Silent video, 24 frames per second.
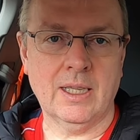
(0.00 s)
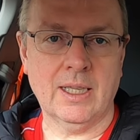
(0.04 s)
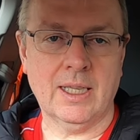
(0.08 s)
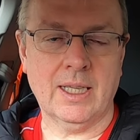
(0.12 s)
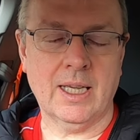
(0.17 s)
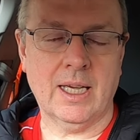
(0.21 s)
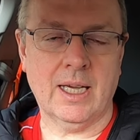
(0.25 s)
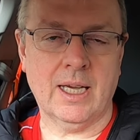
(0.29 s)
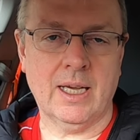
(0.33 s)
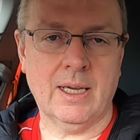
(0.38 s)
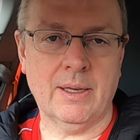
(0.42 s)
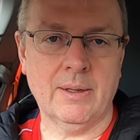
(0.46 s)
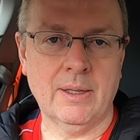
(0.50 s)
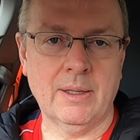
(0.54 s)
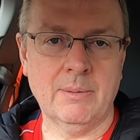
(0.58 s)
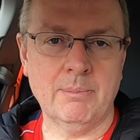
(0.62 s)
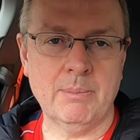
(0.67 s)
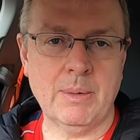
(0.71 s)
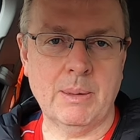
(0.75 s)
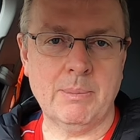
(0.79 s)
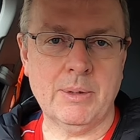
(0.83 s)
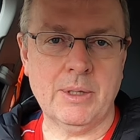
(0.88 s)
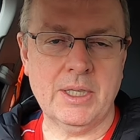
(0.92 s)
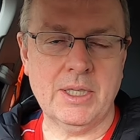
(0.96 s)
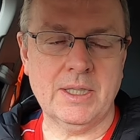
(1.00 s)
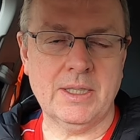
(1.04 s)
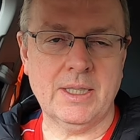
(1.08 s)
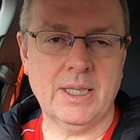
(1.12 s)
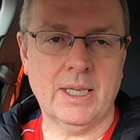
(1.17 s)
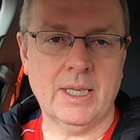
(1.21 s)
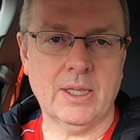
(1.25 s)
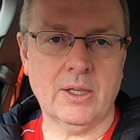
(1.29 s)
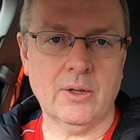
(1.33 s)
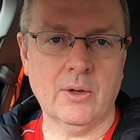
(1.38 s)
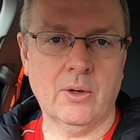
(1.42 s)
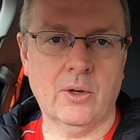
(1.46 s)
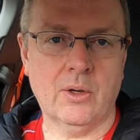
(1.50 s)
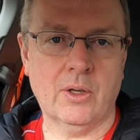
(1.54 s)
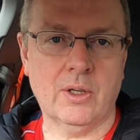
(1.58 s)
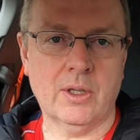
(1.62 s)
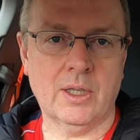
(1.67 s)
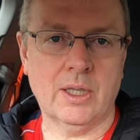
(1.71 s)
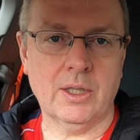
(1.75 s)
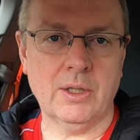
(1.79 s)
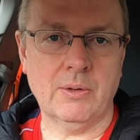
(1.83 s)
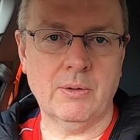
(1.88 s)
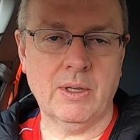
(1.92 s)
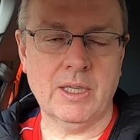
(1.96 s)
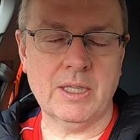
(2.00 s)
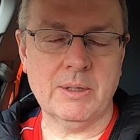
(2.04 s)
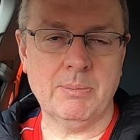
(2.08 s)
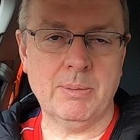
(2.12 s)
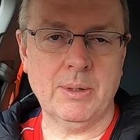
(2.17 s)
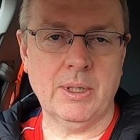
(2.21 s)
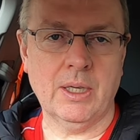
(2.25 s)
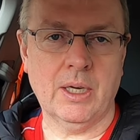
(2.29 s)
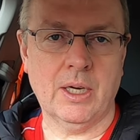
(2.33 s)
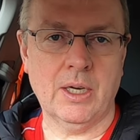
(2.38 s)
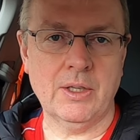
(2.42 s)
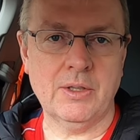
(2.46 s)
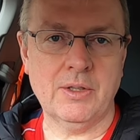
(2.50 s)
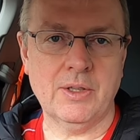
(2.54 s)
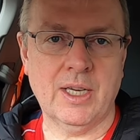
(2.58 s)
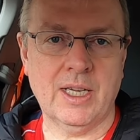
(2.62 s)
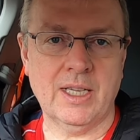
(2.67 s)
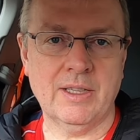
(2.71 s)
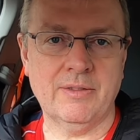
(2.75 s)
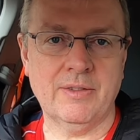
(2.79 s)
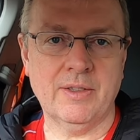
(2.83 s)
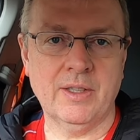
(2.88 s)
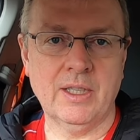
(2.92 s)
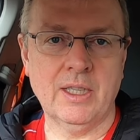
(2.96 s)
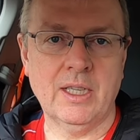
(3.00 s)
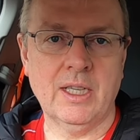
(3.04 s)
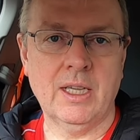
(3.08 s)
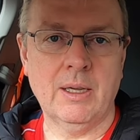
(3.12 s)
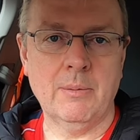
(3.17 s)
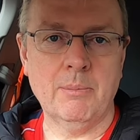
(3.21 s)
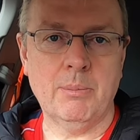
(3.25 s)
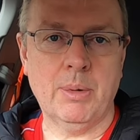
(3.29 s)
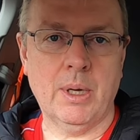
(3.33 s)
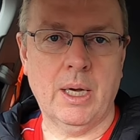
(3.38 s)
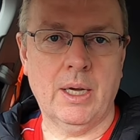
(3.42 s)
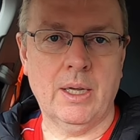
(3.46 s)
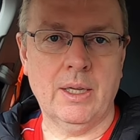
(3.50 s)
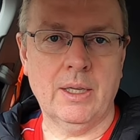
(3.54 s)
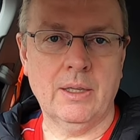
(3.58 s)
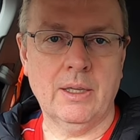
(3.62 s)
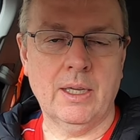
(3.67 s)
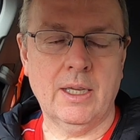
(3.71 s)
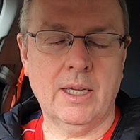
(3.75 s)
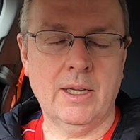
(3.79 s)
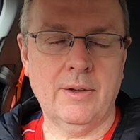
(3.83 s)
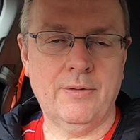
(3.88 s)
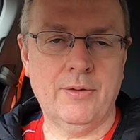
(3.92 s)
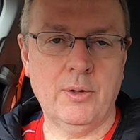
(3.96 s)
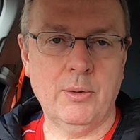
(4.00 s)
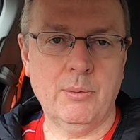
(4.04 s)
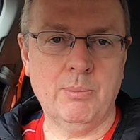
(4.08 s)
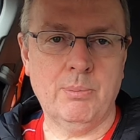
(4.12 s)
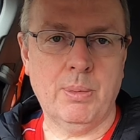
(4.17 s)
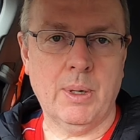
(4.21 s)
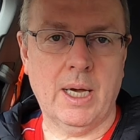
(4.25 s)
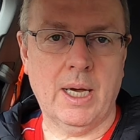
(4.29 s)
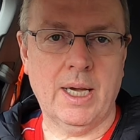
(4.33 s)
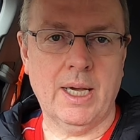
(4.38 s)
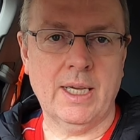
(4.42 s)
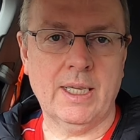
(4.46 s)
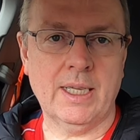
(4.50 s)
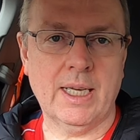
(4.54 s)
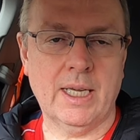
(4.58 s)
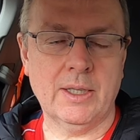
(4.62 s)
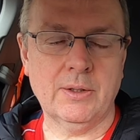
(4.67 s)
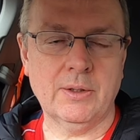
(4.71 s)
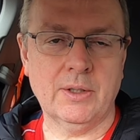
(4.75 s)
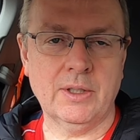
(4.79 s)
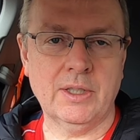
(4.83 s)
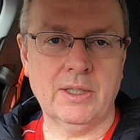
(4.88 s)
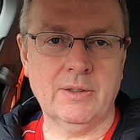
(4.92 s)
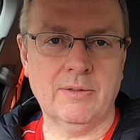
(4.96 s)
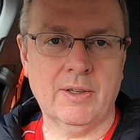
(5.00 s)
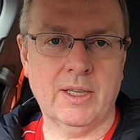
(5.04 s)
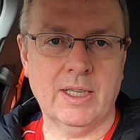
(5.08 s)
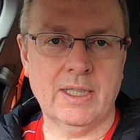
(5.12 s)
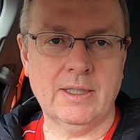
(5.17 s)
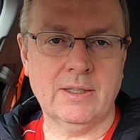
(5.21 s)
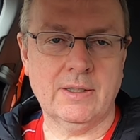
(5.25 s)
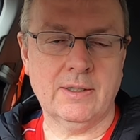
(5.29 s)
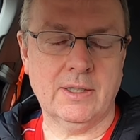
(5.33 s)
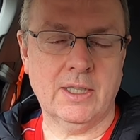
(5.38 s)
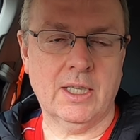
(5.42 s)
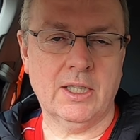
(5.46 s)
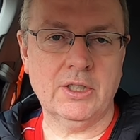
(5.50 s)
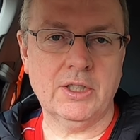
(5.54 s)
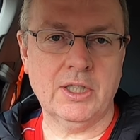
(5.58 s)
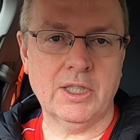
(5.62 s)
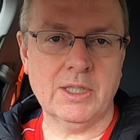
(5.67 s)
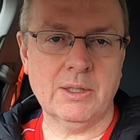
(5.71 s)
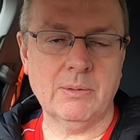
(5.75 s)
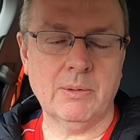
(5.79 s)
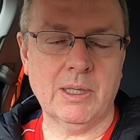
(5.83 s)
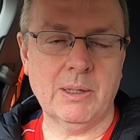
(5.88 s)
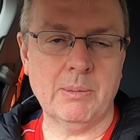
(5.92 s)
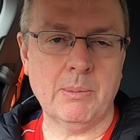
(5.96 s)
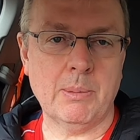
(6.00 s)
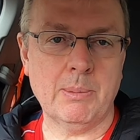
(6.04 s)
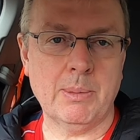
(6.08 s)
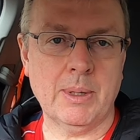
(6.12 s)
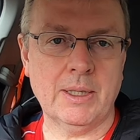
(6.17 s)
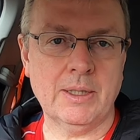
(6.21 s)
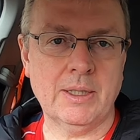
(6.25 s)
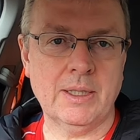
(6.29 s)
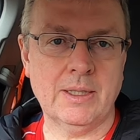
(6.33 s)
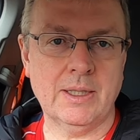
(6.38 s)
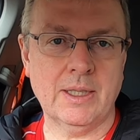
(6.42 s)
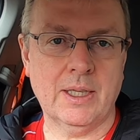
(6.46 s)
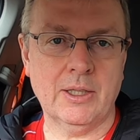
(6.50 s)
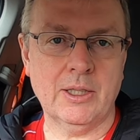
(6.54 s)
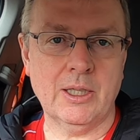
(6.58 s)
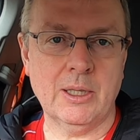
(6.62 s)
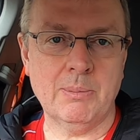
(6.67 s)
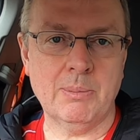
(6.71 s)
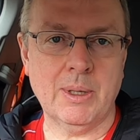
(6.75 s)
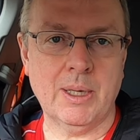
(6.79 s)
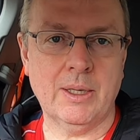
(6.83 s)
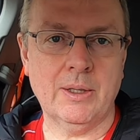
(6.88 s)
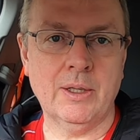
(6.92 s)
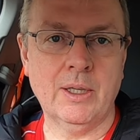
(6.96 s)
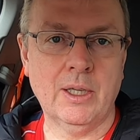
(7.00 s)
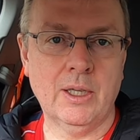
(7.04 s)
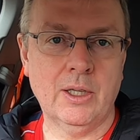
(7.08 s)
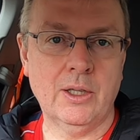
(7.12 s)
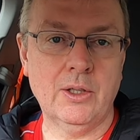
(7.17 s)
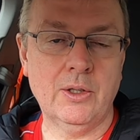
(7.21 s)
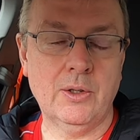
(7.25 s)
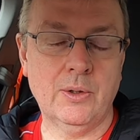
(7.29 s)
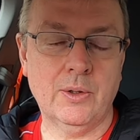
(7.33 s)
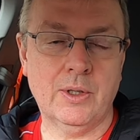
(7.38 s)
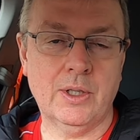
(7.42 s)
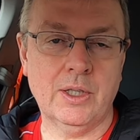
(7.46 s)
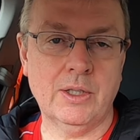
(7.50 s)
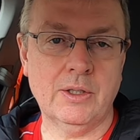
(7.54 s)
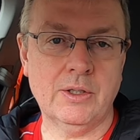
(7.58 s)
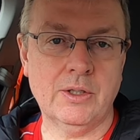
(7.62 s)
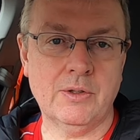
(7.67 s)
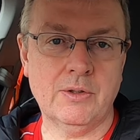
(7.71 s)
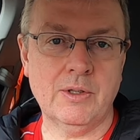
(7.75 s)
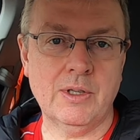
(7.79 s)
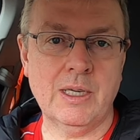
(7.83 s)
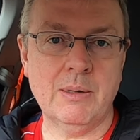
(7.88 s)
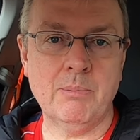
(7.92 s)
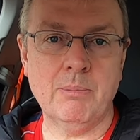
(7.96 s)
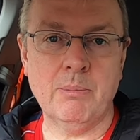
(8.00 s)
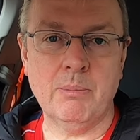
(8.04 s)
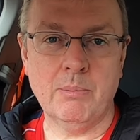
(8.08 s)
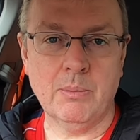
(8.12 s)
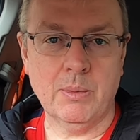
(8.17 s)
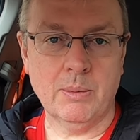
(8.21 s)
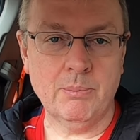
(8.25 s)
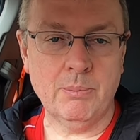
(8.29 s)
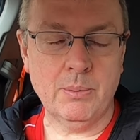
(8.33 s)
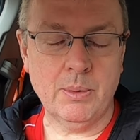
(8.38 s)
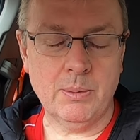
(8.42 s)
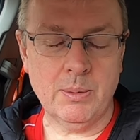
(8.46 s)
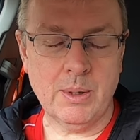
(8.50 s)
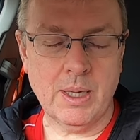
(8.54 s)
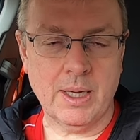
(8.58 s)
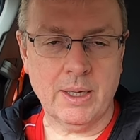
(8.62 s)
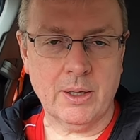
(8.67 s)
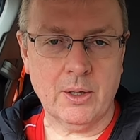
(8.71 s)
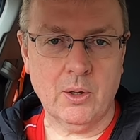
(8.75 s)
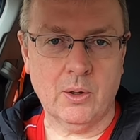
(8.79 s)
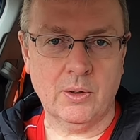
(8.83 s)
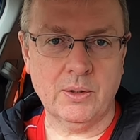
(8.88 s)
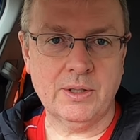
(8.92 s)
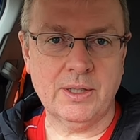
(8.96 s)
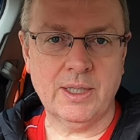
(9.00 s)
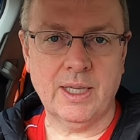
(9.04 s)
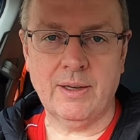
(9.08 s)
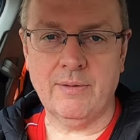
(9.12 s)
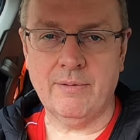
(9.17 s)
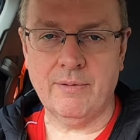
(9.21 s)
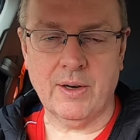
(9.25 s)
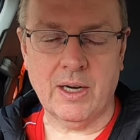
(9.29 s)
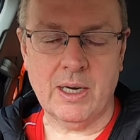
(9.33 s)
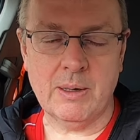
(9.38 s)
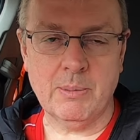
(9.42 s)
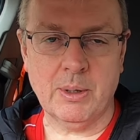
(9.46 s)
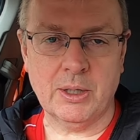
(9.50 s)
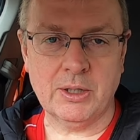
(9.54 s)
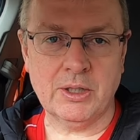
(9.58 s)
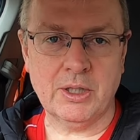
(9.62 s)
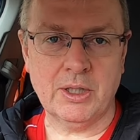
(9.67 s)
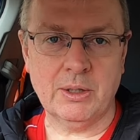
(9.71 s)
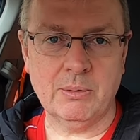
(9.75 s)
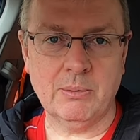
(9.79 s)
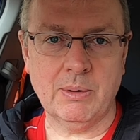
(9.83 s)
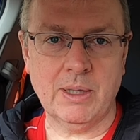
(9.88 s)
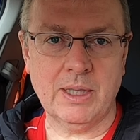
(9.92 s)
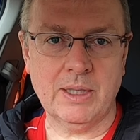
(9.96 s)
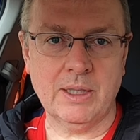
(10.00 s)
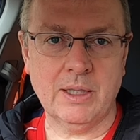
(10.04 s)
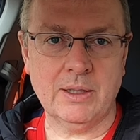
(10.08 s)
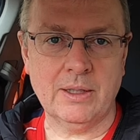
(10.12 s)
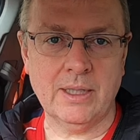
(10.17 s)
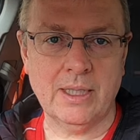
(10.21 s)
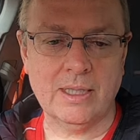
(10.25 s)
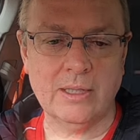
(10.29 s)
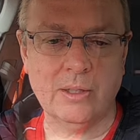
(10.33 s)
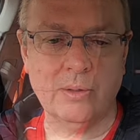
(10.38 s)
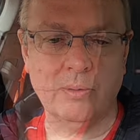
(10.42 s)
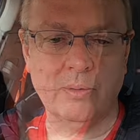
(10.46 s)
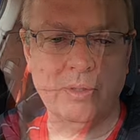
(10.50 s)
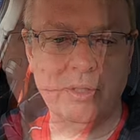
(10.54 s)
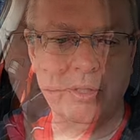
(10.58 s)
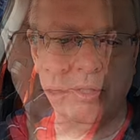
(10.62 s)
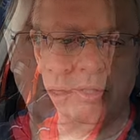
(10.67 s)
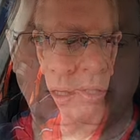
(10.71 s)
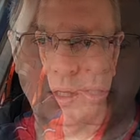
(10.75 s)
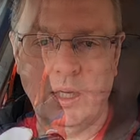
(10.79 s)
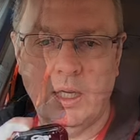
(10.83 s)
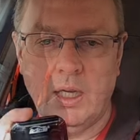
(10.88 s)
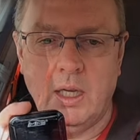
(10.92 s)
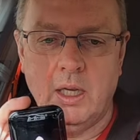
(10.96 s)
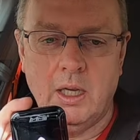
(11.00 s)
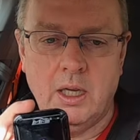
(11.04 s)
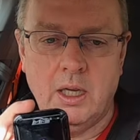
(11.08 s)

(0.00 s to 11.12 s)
like a memory stick or a USB hard drive. But if you buy an add-on device, such as the one I'm about to tell you about, you can stream content very much in the way that Tesla owners do.